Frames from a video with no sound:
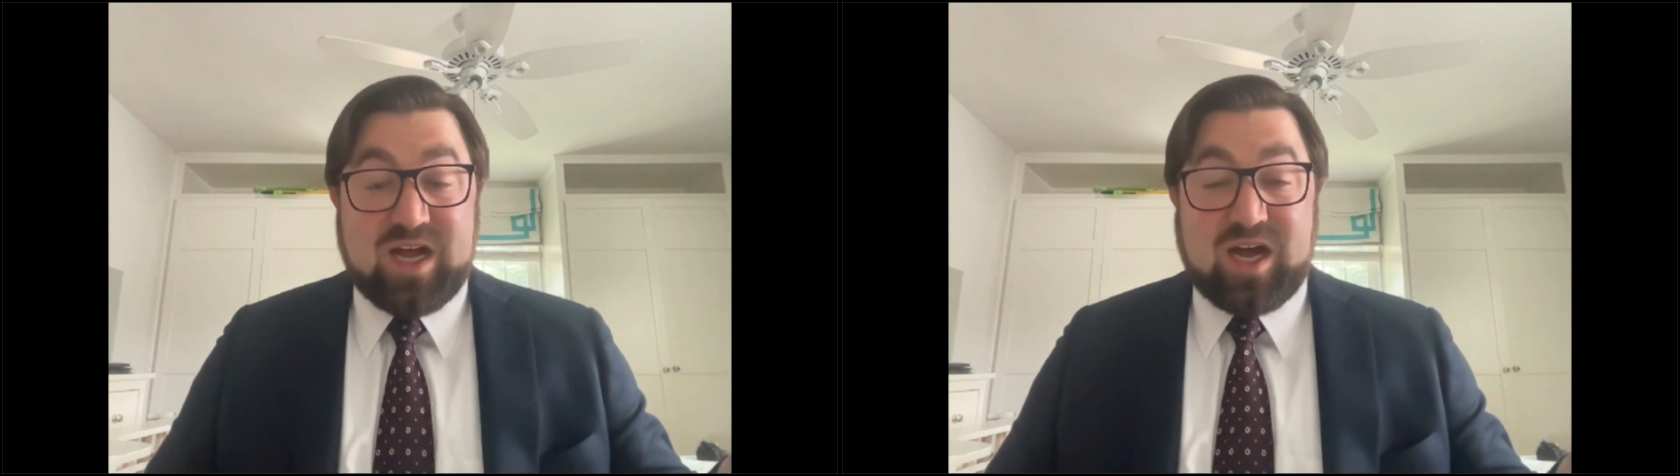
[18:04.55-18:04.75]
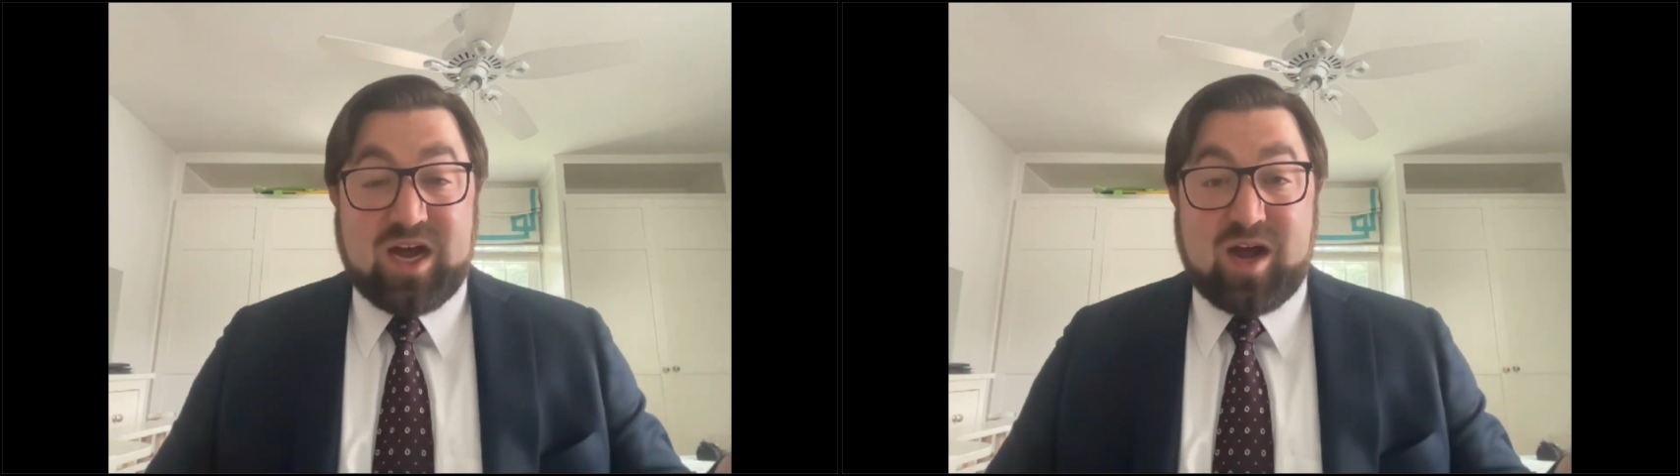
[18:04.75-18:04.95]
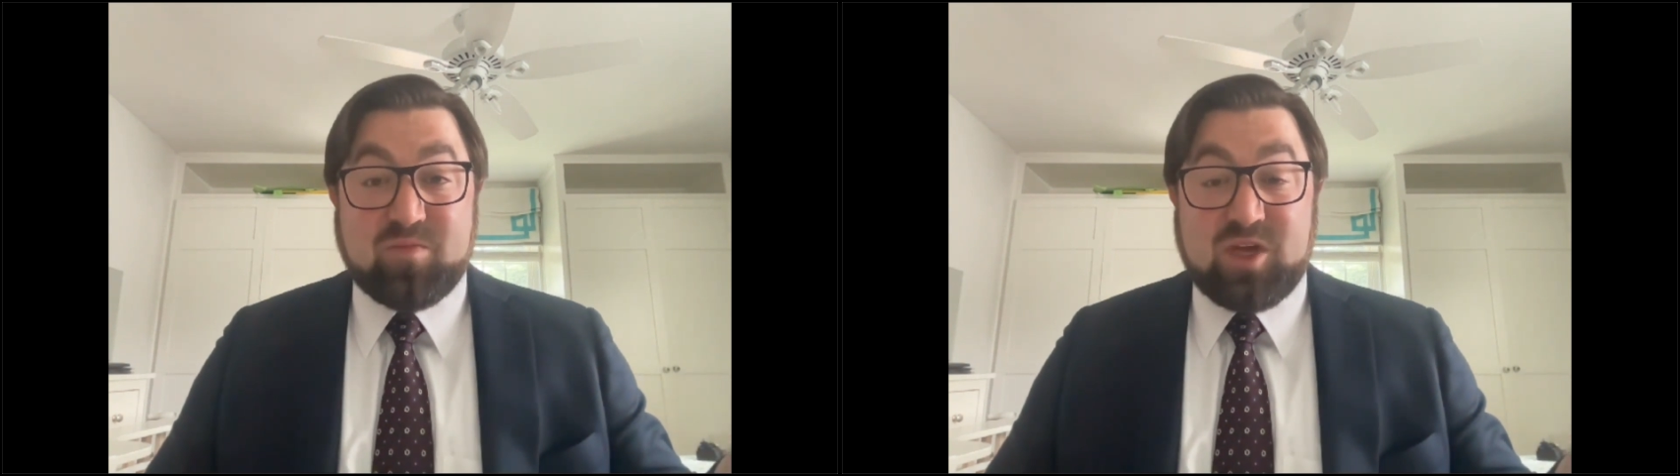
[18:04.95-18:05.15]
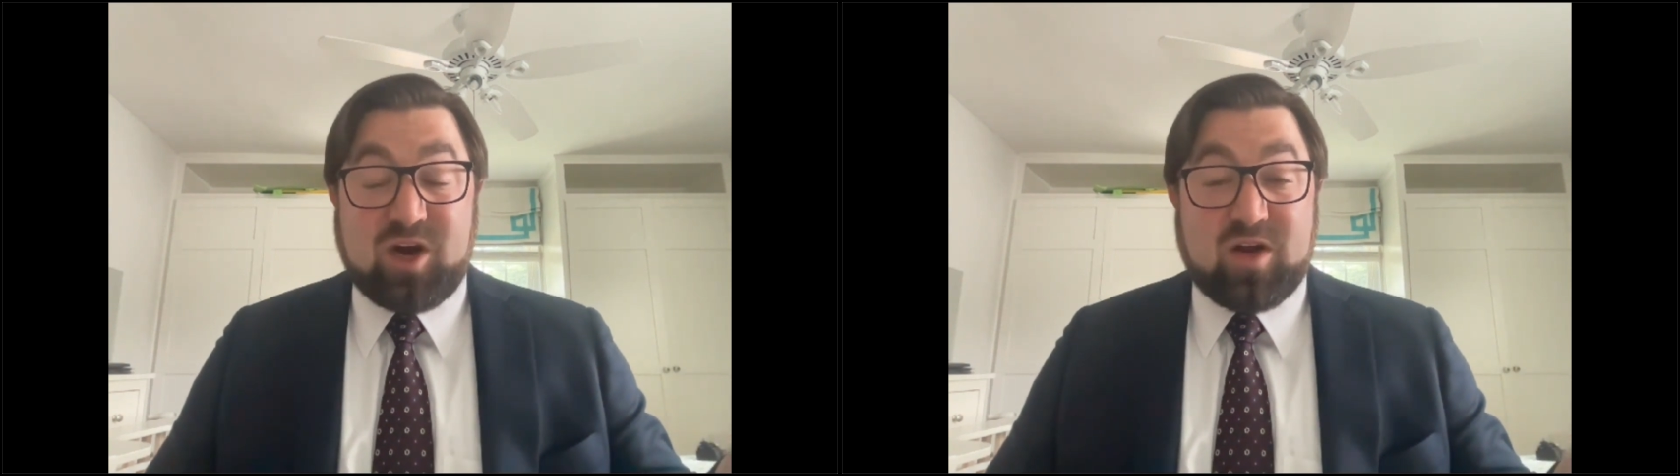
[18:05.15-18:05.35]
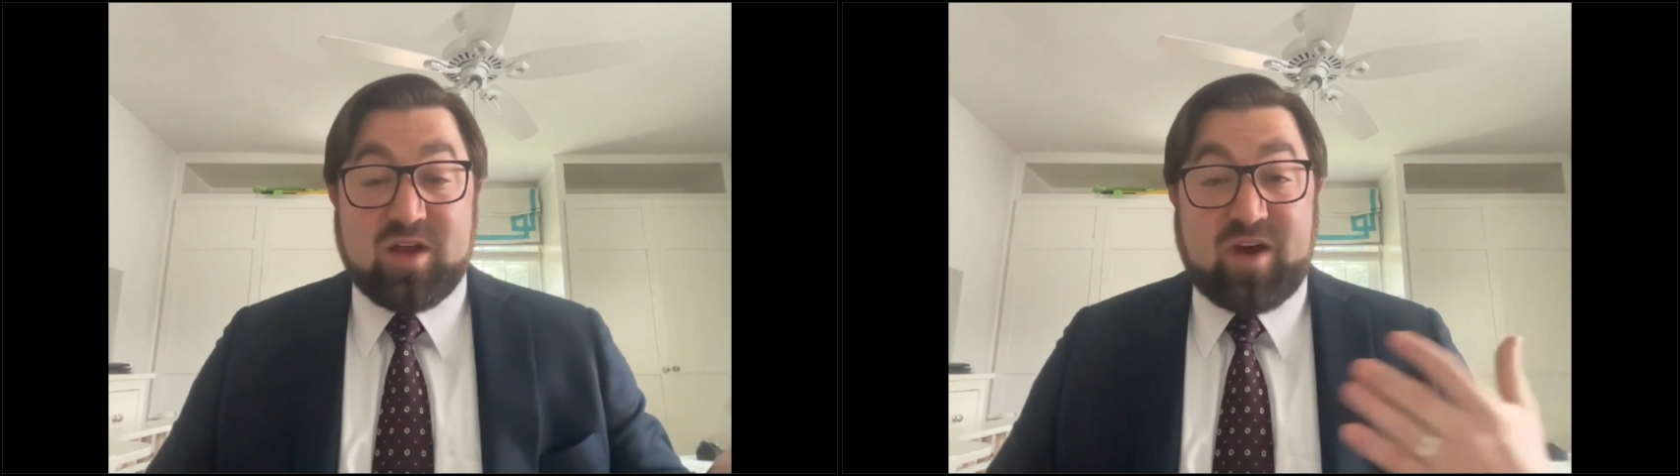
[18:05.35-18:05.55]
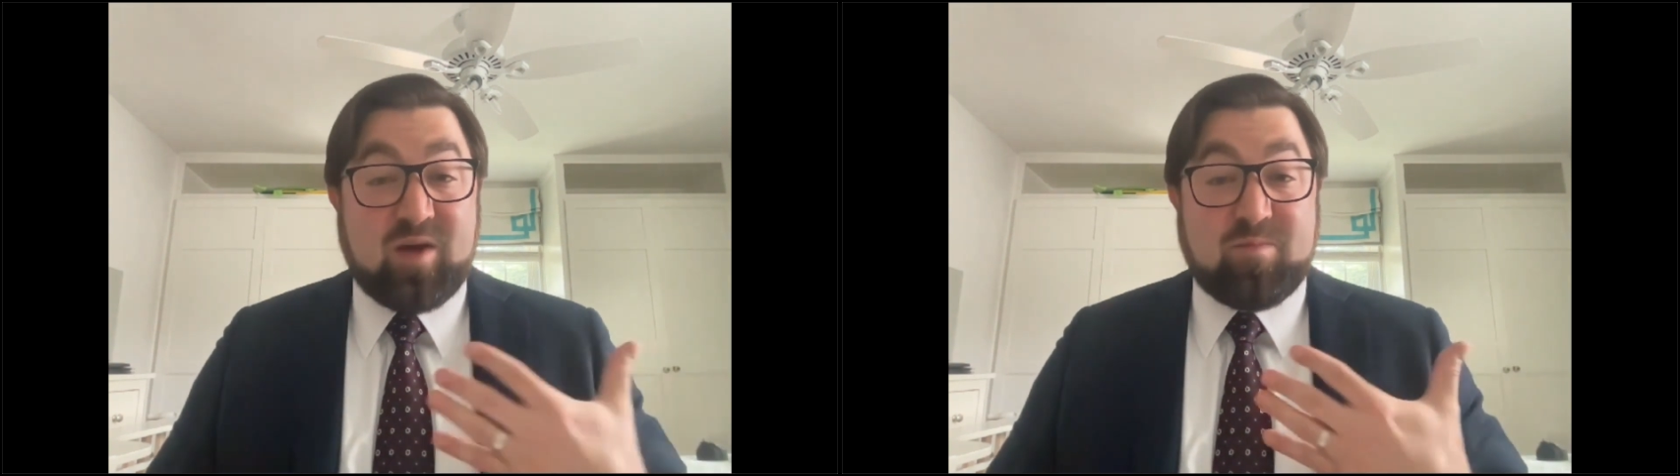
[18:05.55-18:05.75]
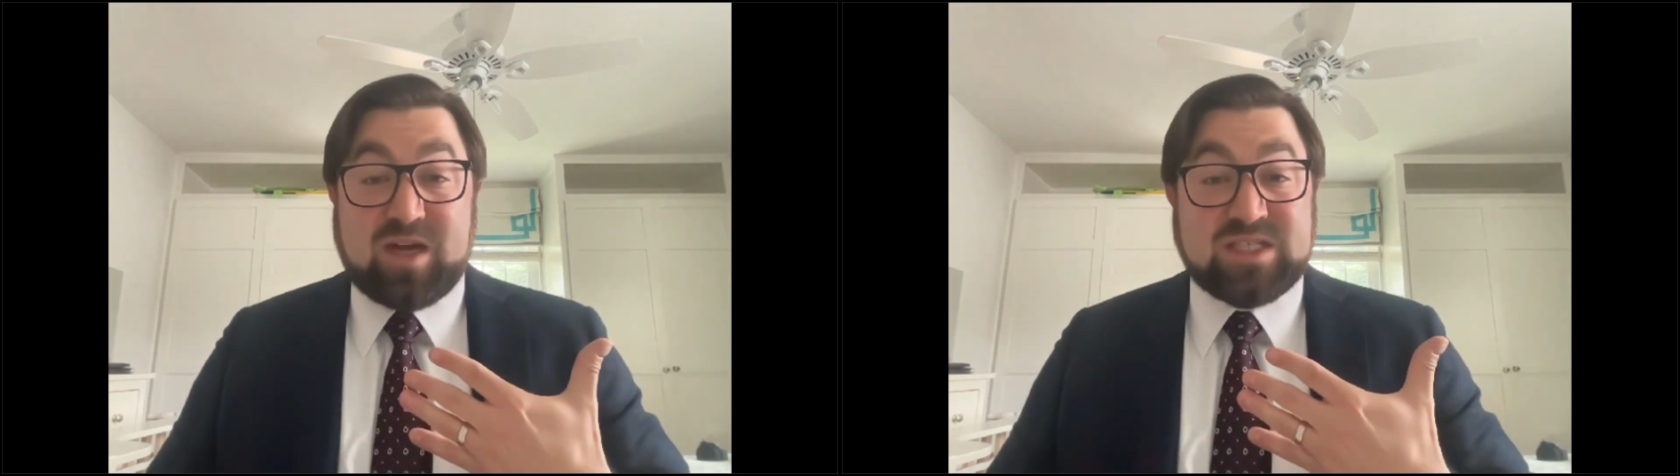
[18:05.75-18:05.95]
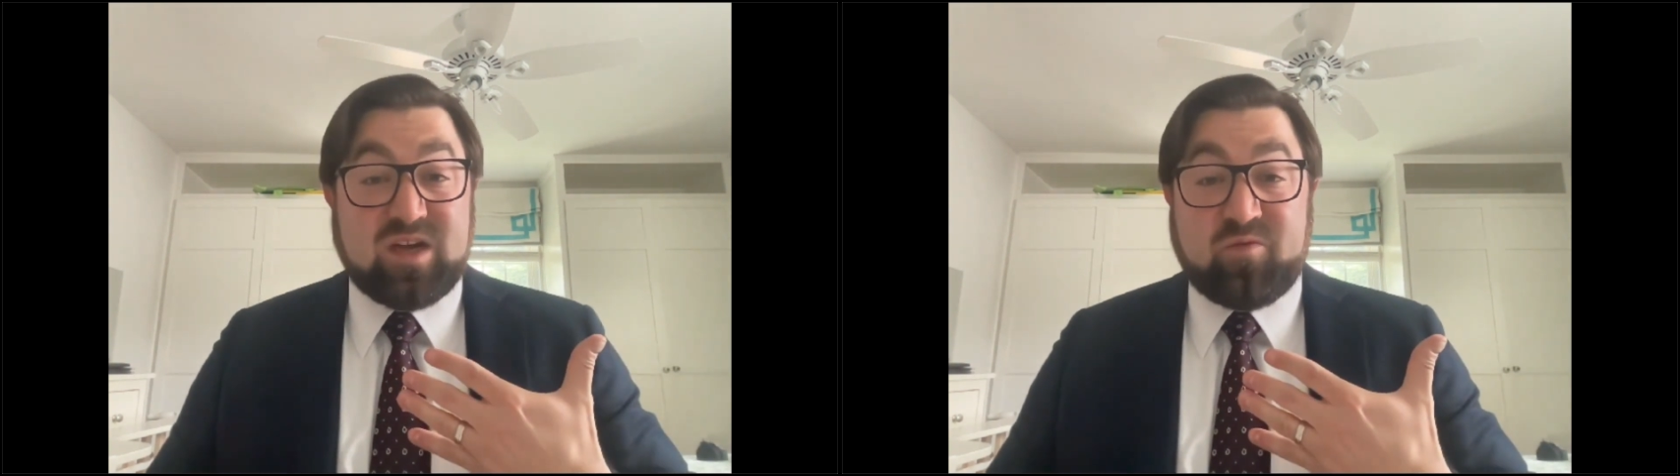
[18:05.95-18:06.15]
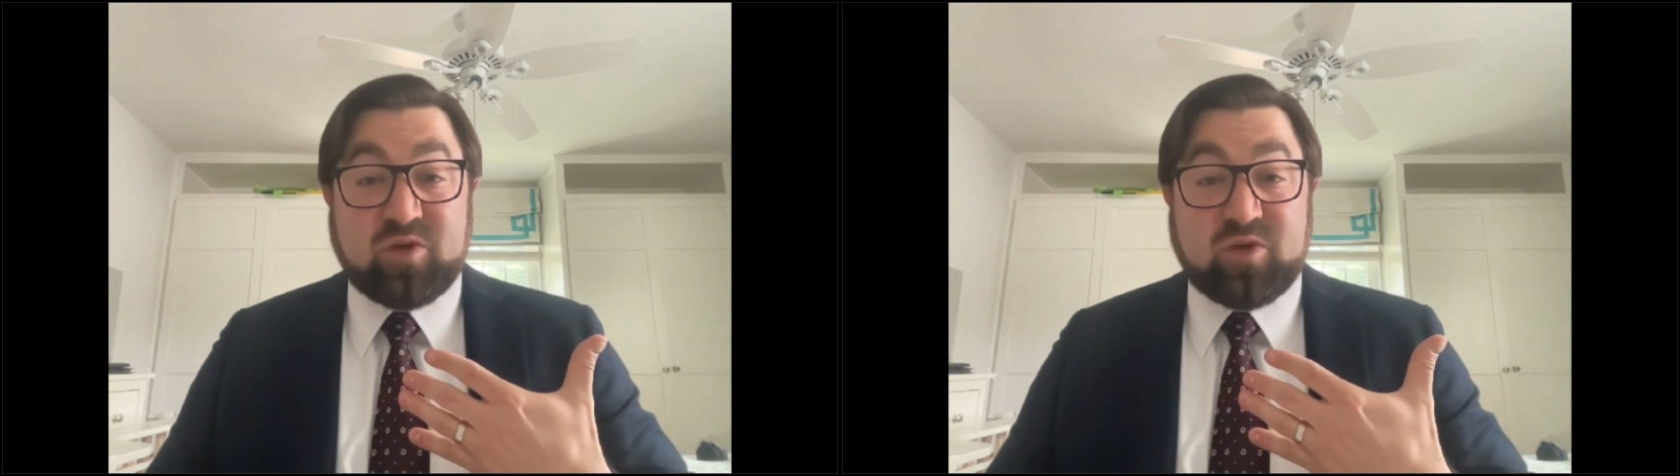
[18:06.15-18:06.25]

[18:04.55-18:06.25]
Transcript: If I myself